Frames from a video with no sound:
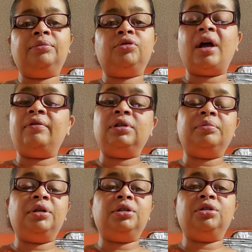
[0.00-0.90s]
Travel
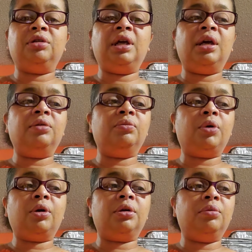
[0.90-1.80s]
as much as you can.
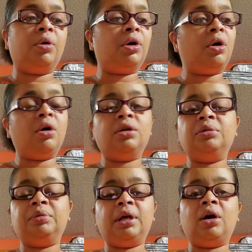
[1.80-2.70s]
Work hard,
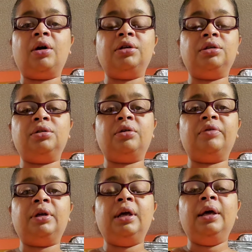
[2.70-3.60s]
you play hard, you deserve it.